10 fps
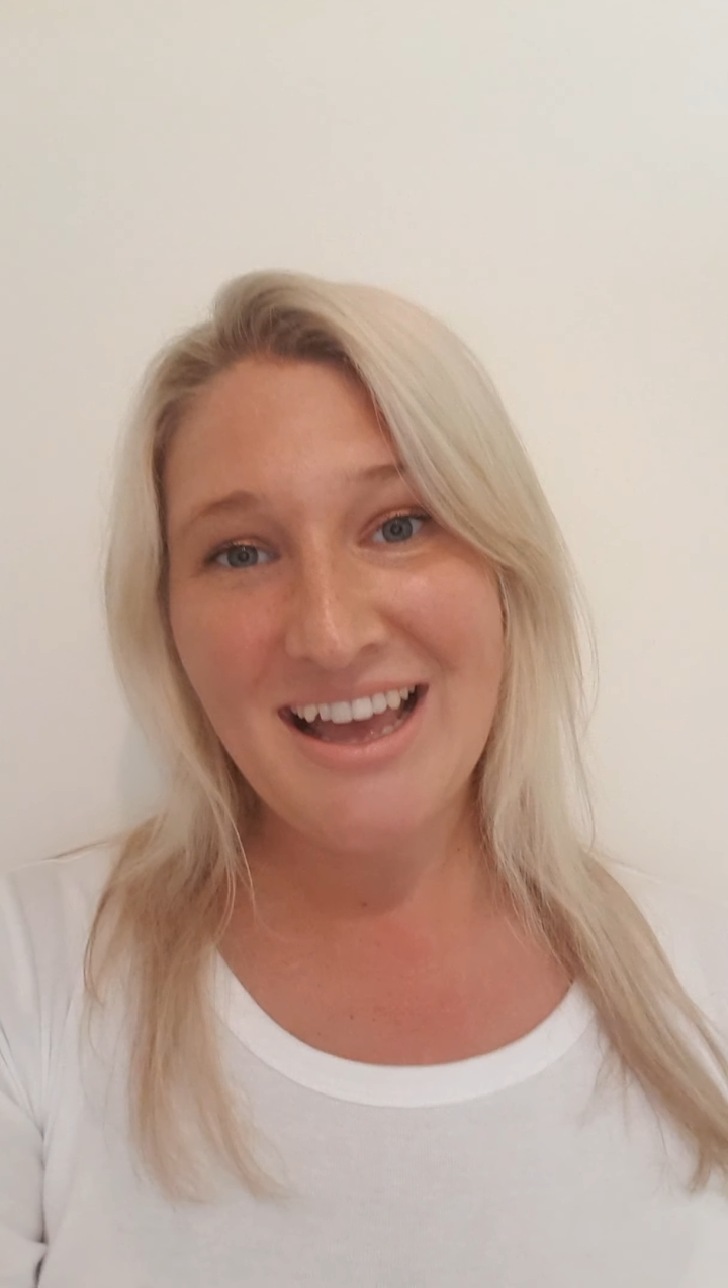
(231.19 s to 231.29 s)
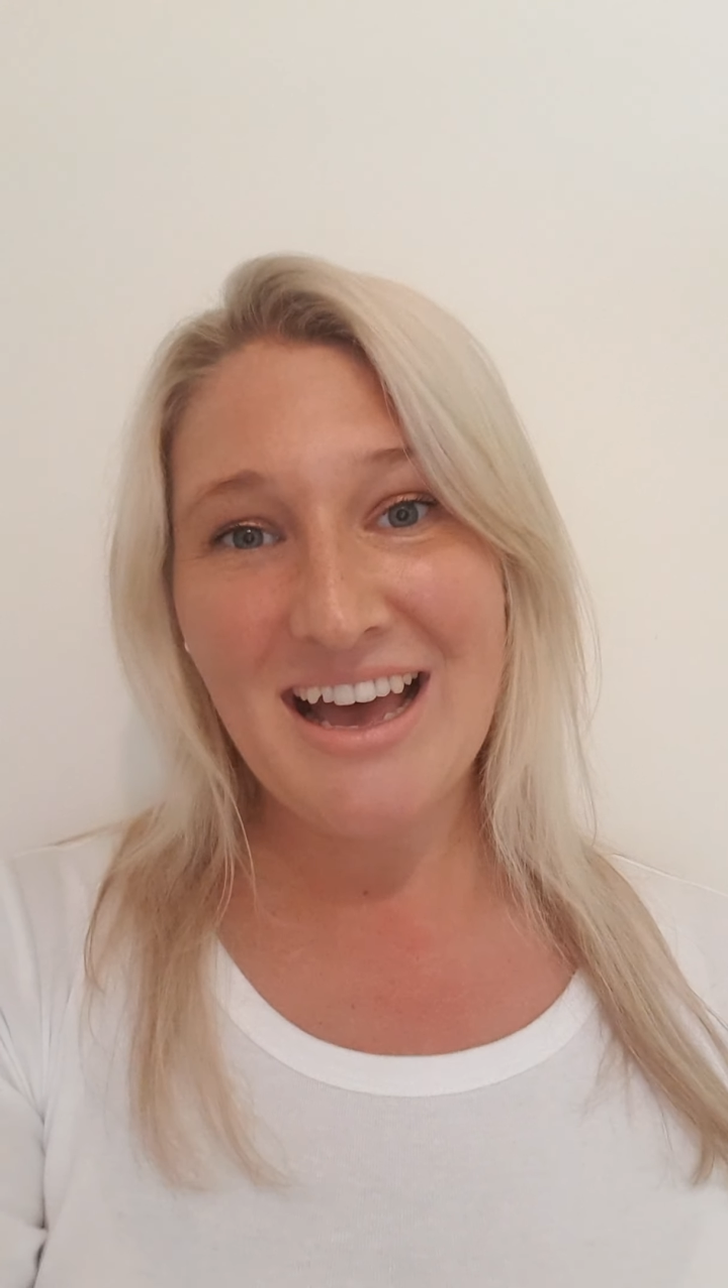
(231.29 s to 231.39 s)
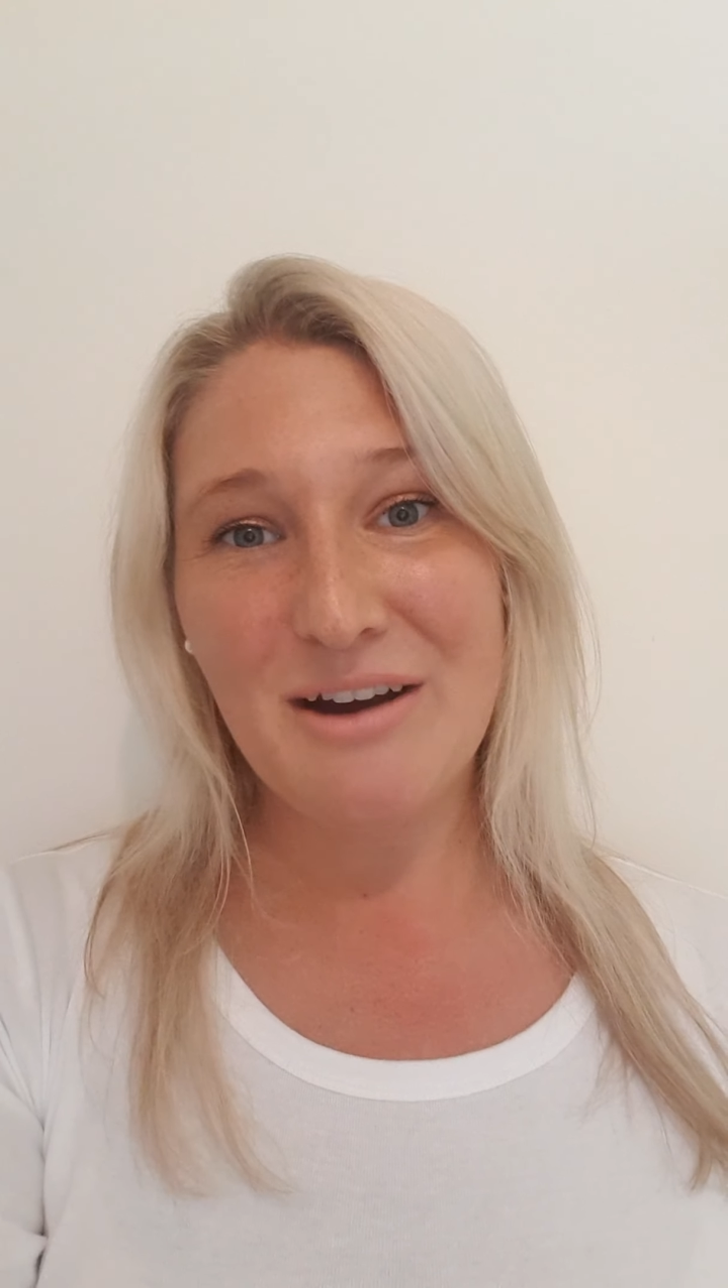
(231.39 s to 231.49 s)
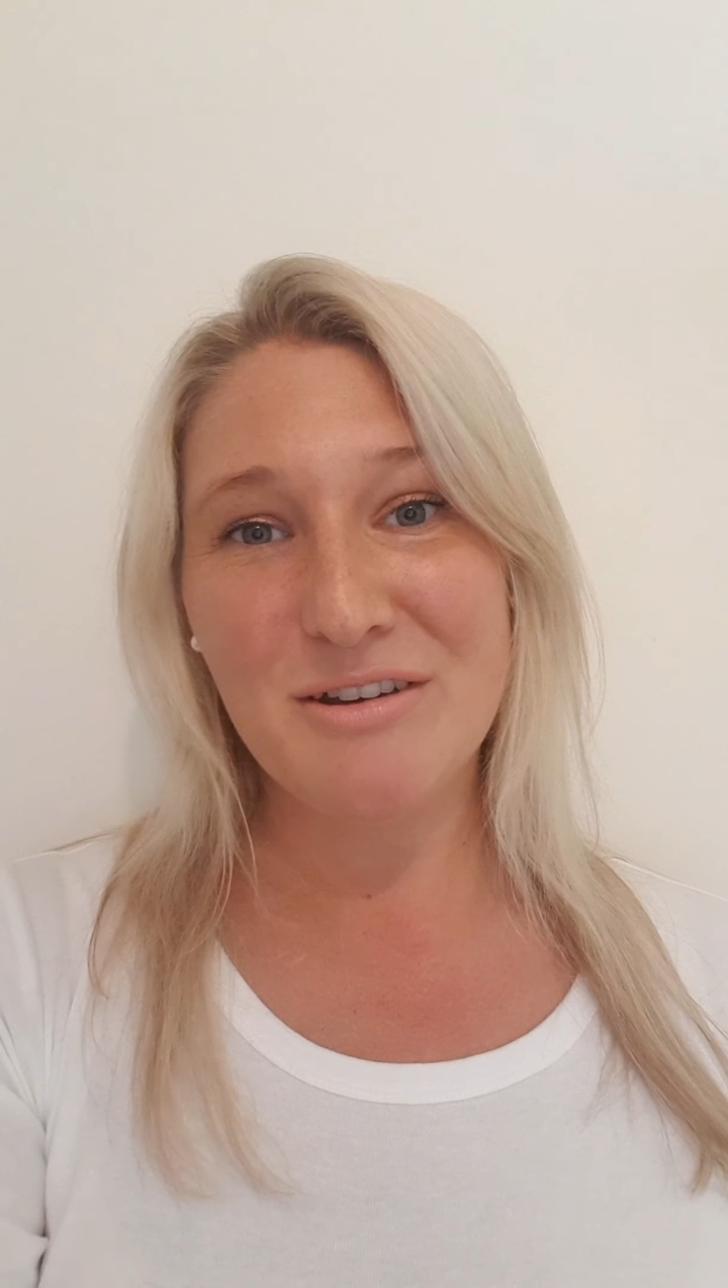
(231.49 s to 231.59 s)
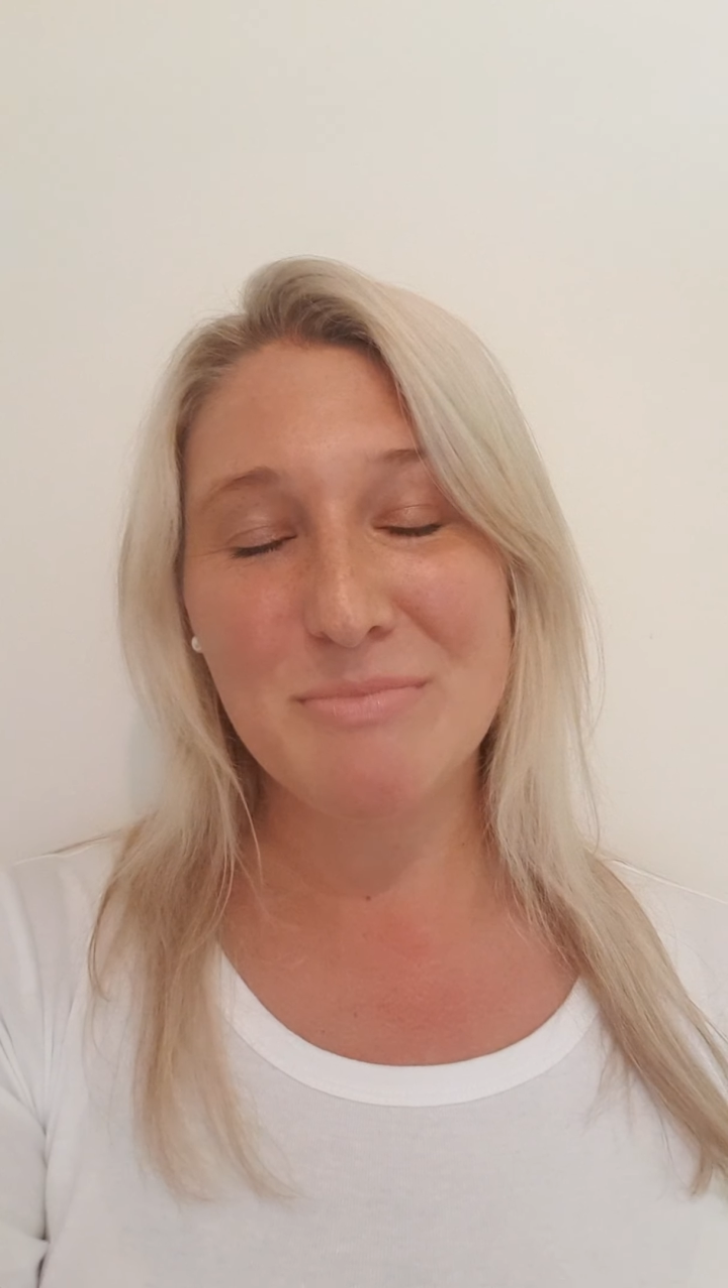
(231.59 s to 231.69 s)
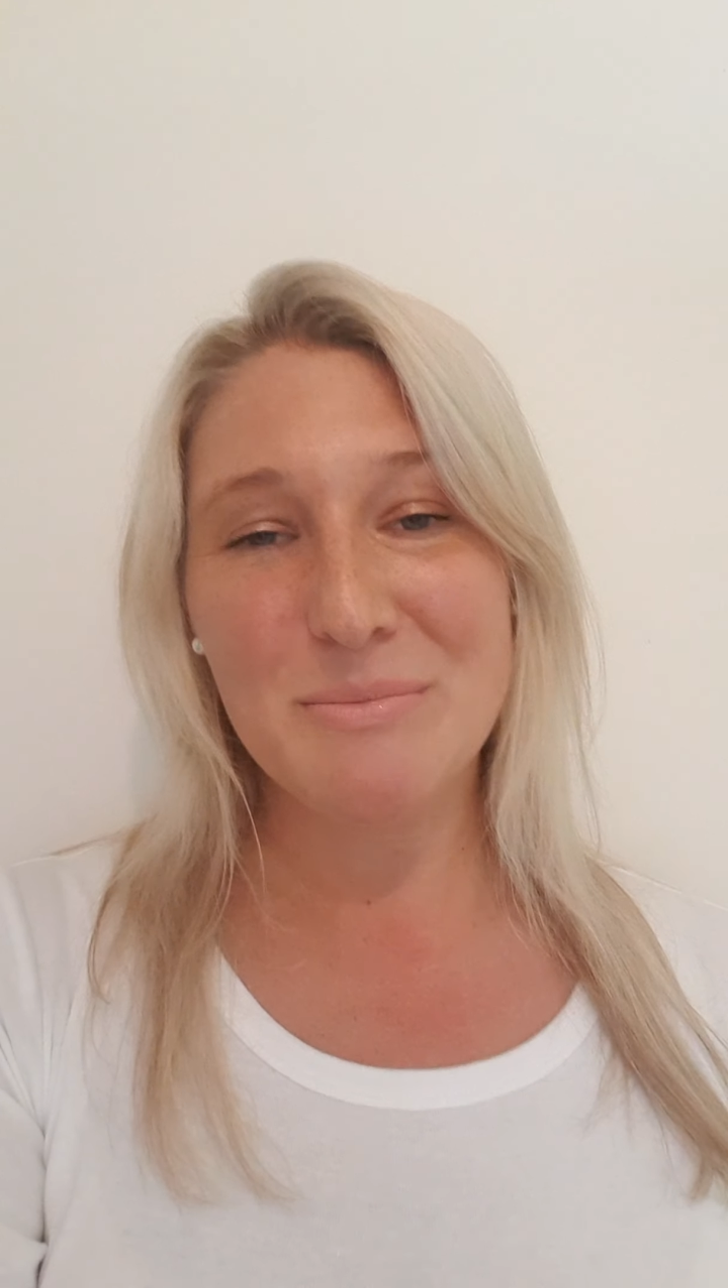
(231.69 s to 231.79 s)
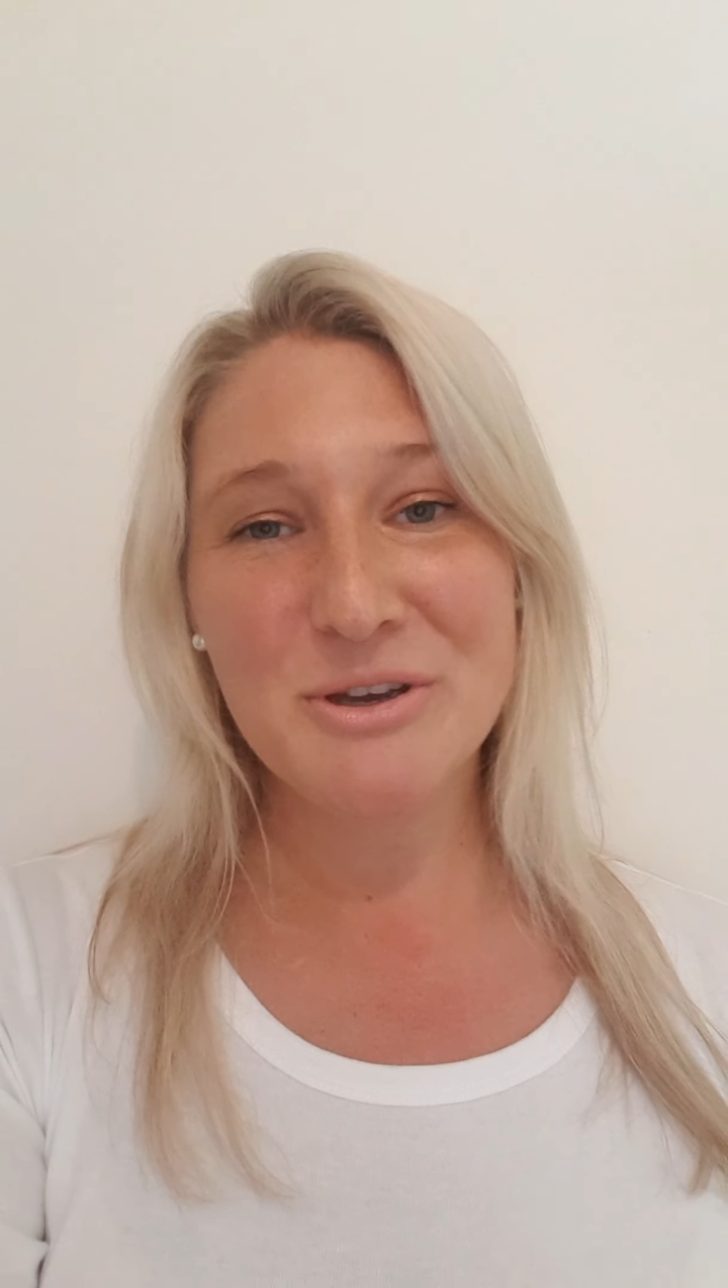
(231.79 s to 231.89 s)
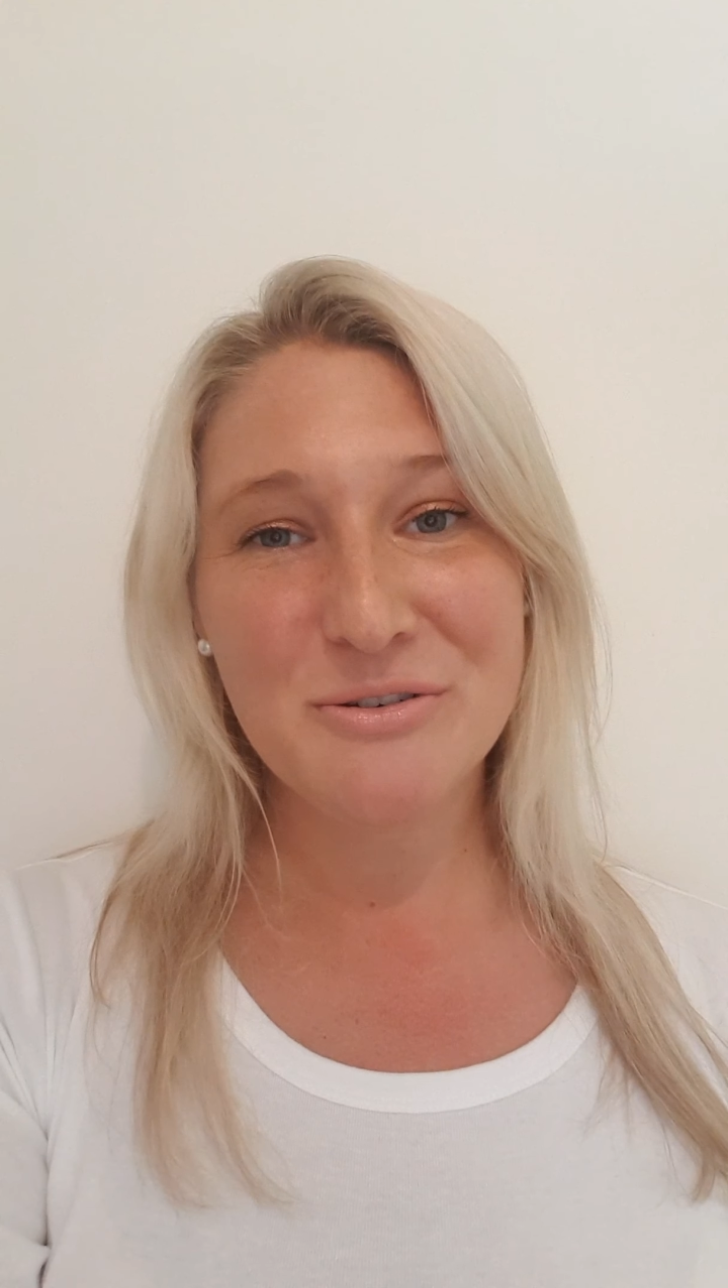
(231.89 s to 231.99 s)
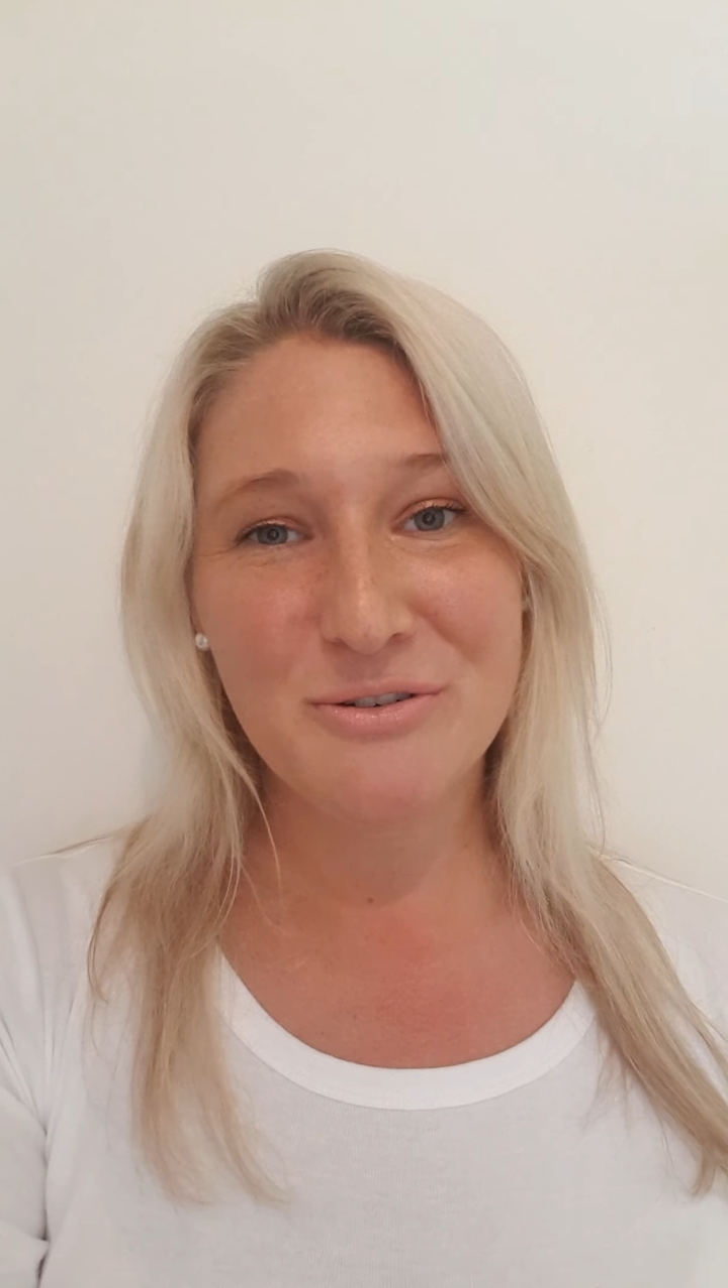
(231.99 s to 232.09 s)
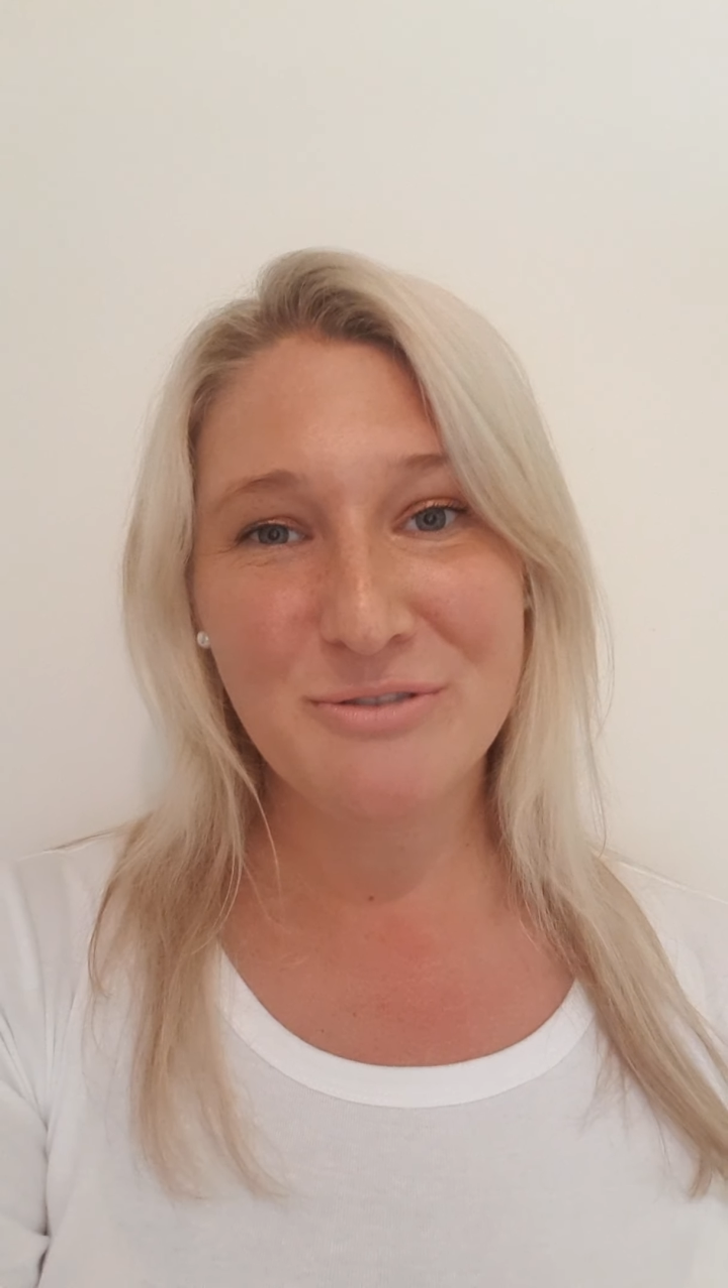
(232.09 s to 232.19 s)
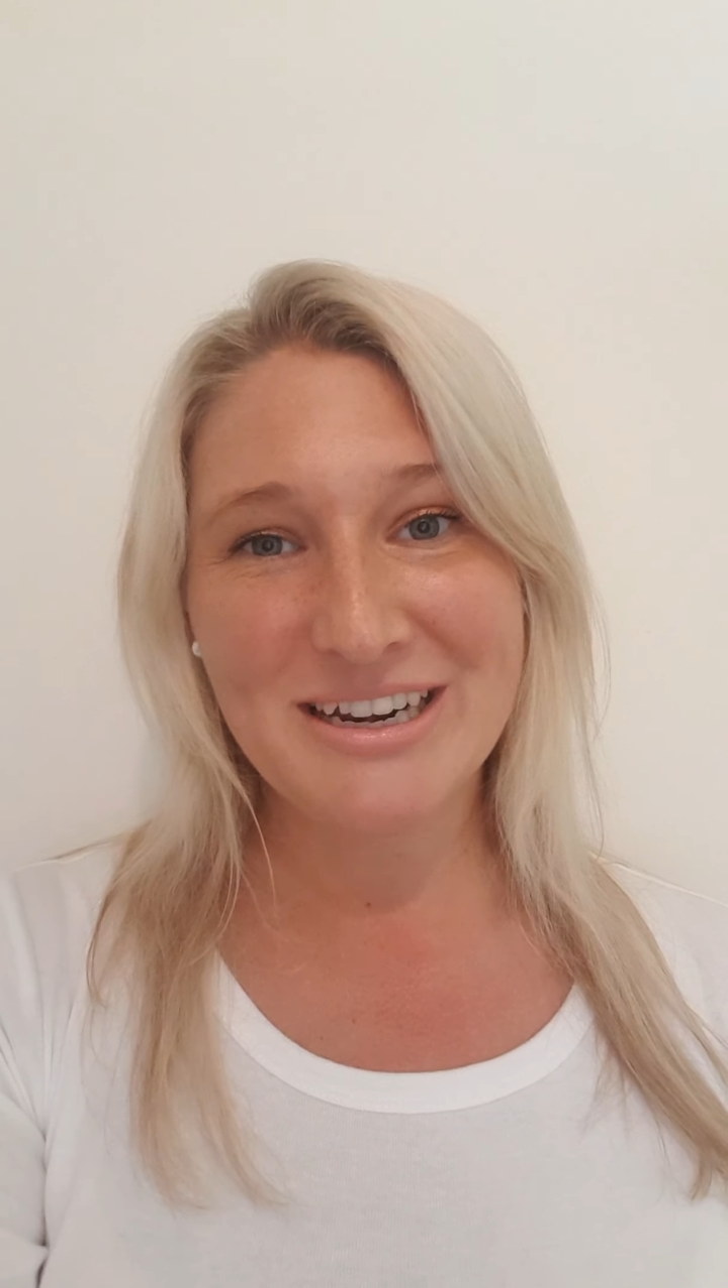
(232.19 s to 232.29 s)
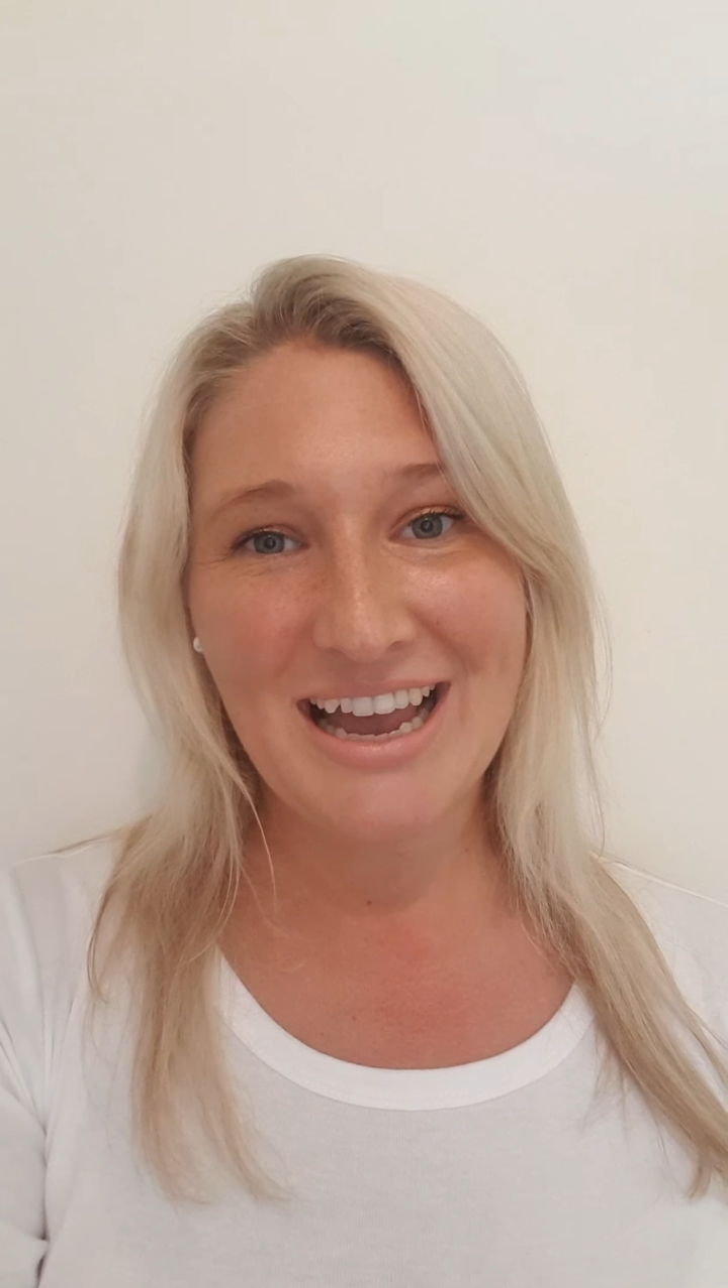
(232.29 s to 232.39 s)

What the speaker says: with my beautiful friend